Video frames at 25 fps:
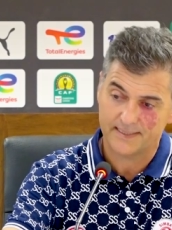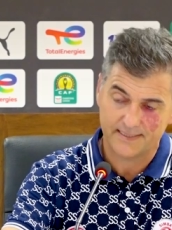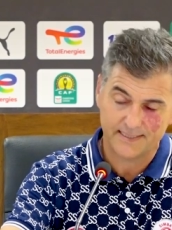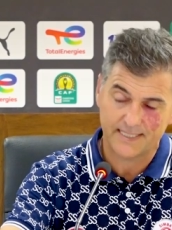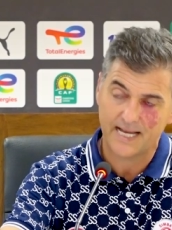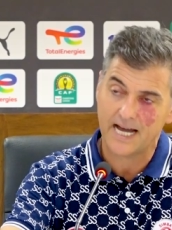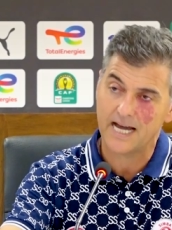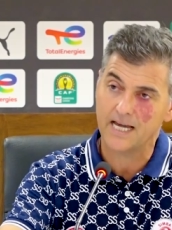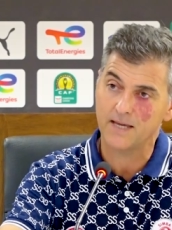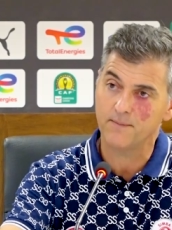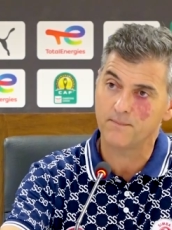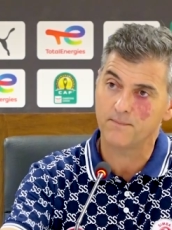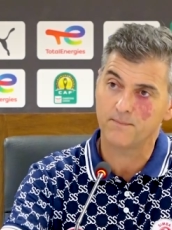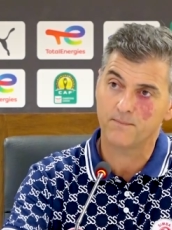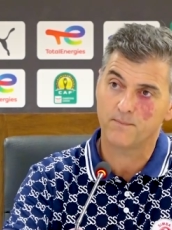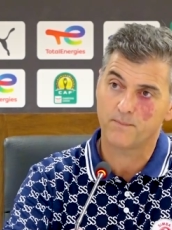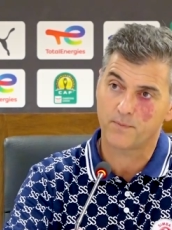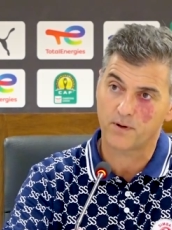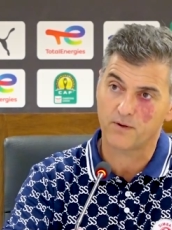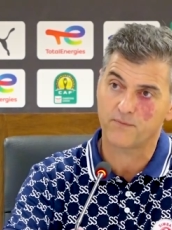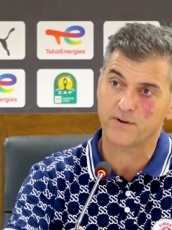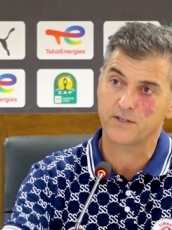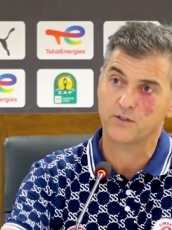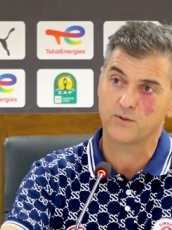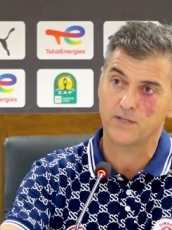time,
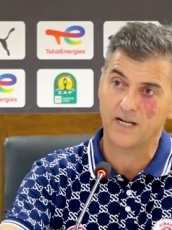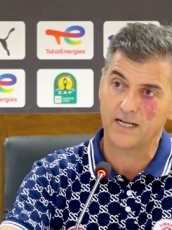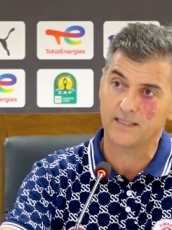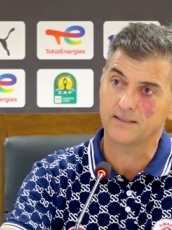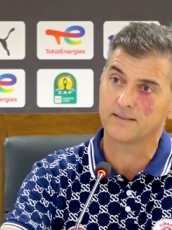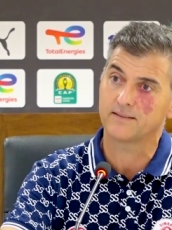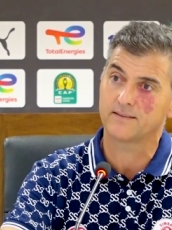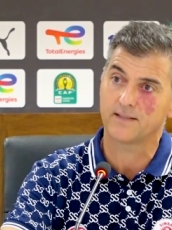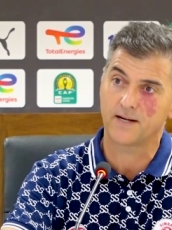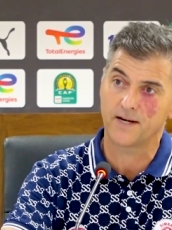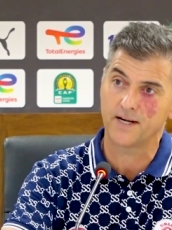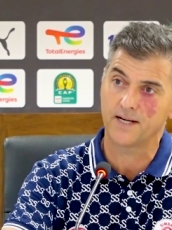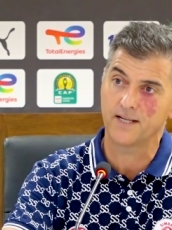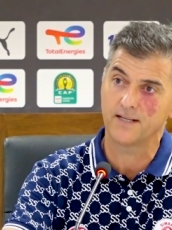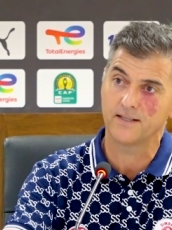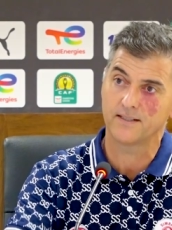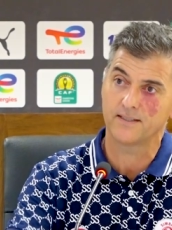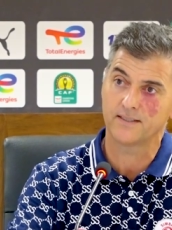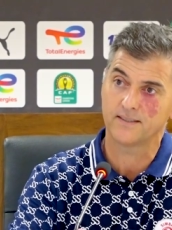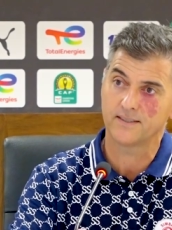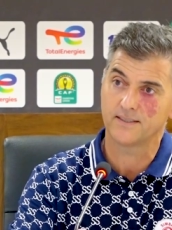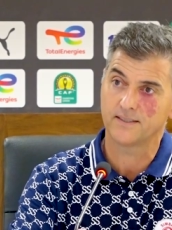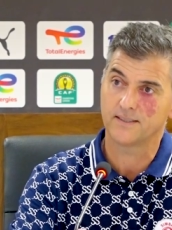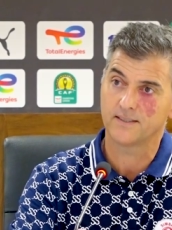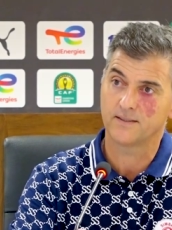professional training,
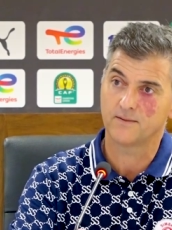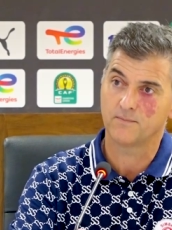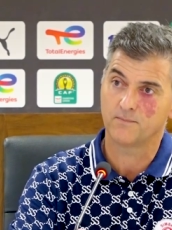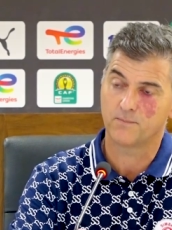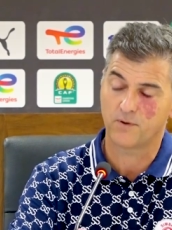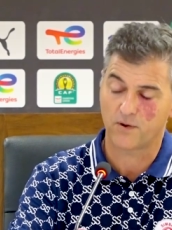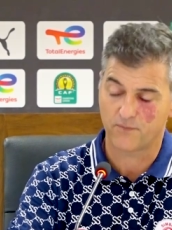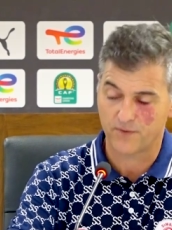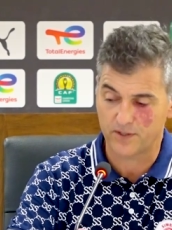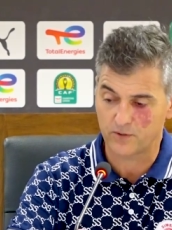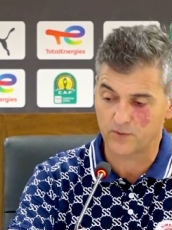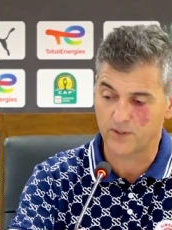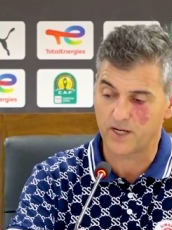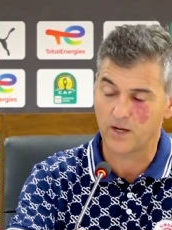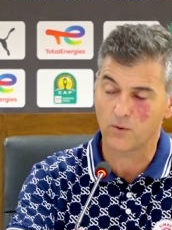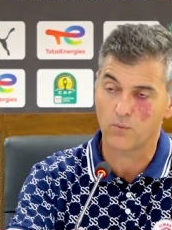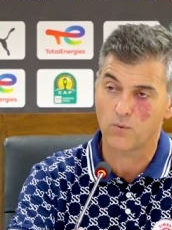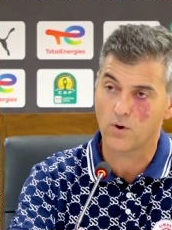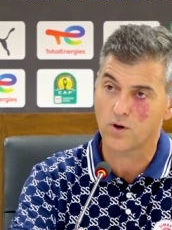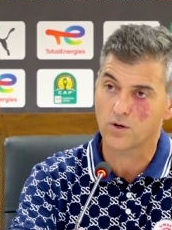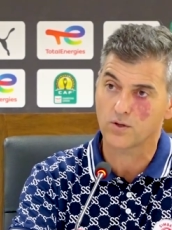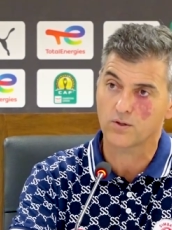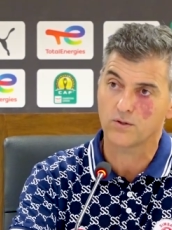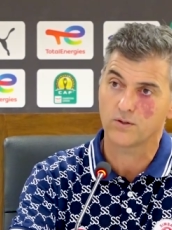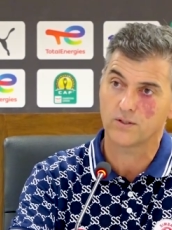professional
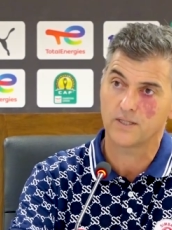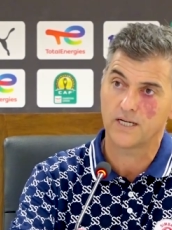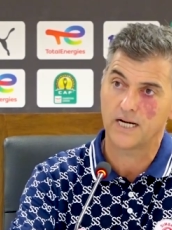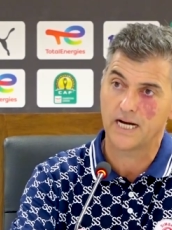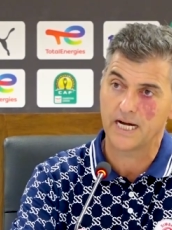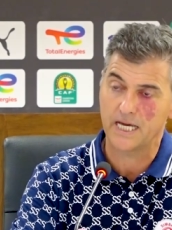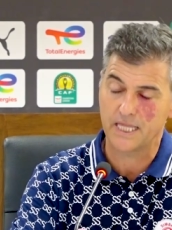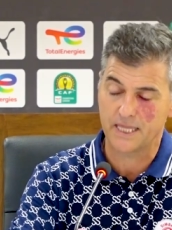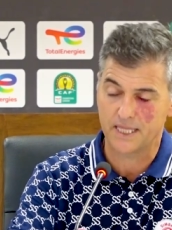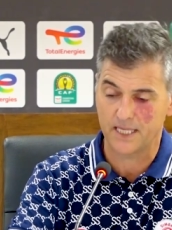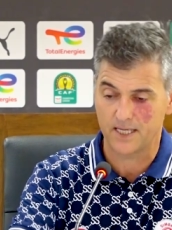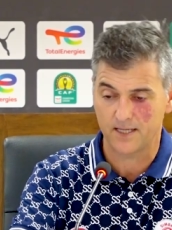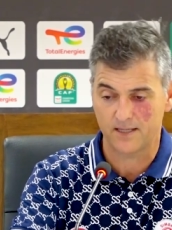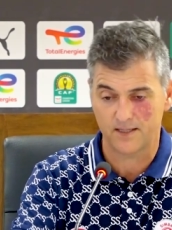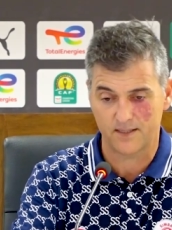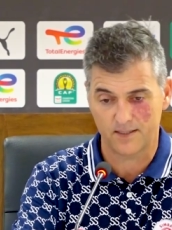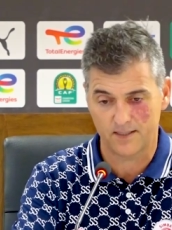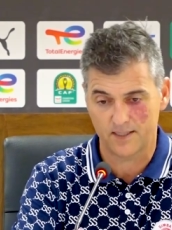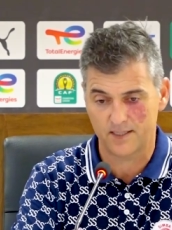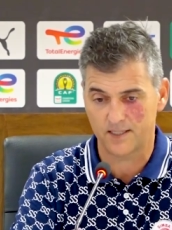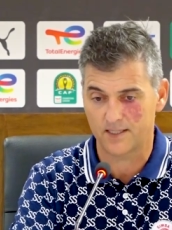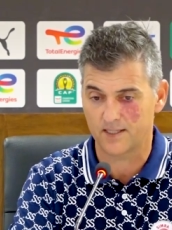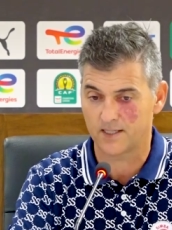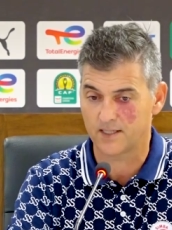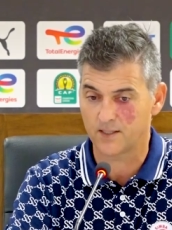work, I think
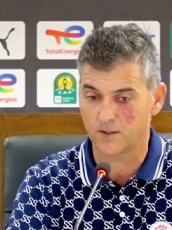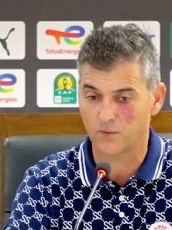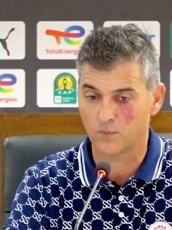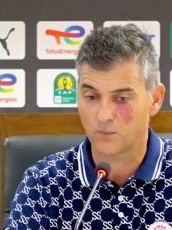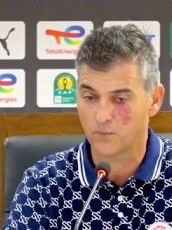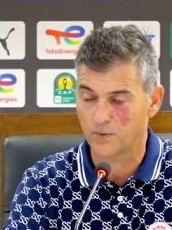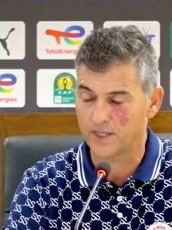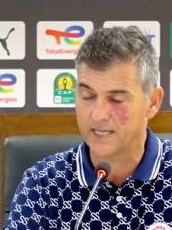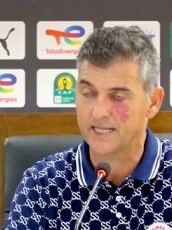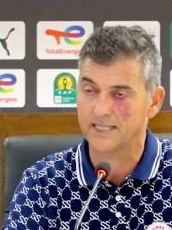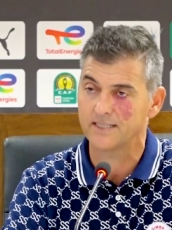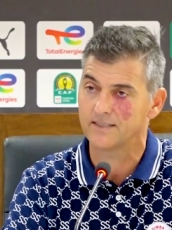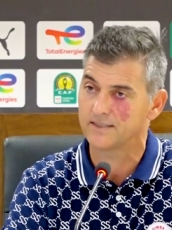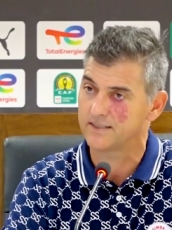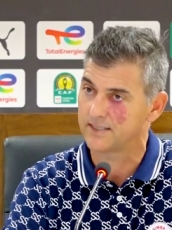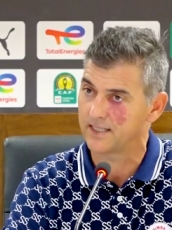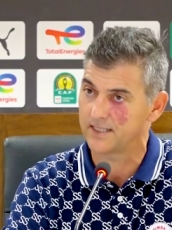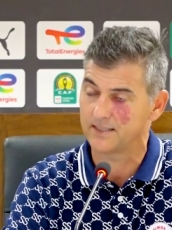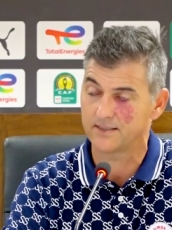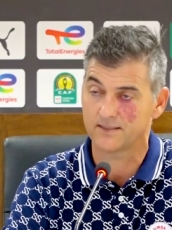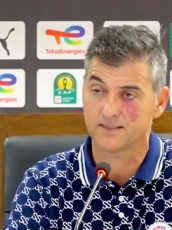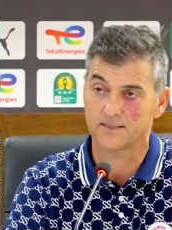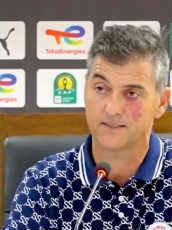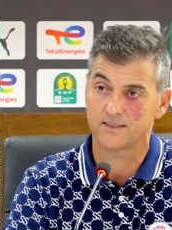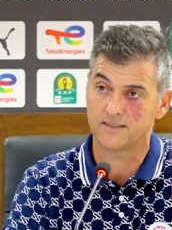uh, we can
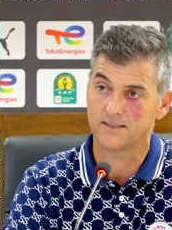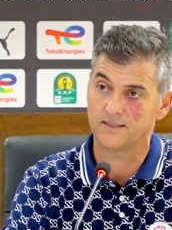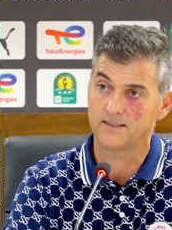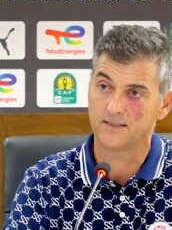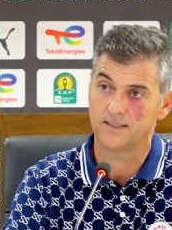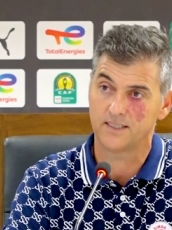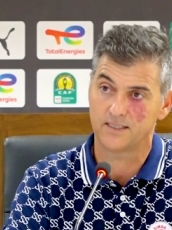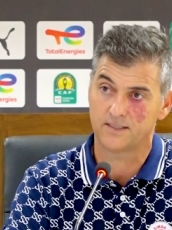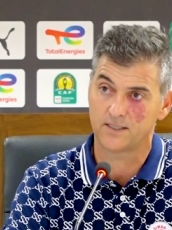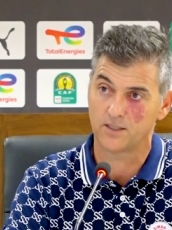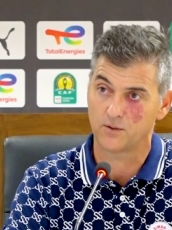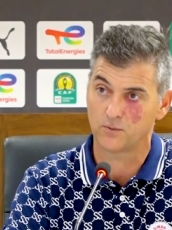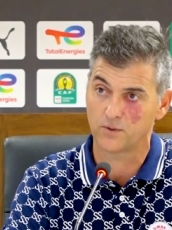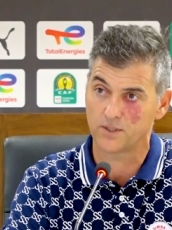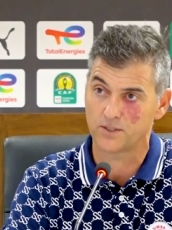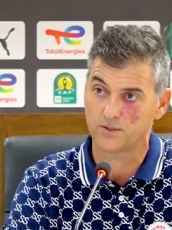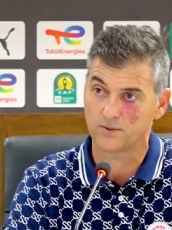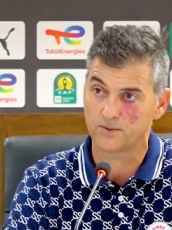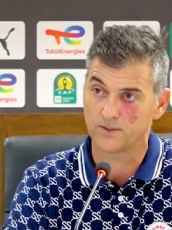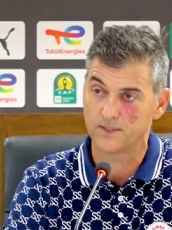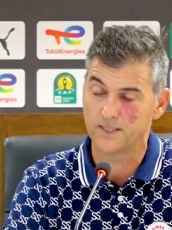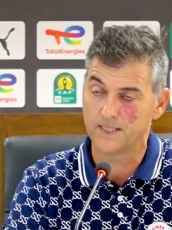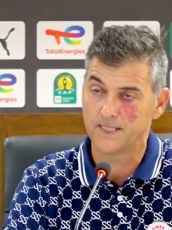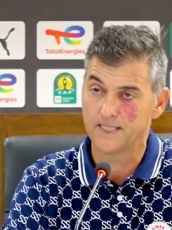change this situation.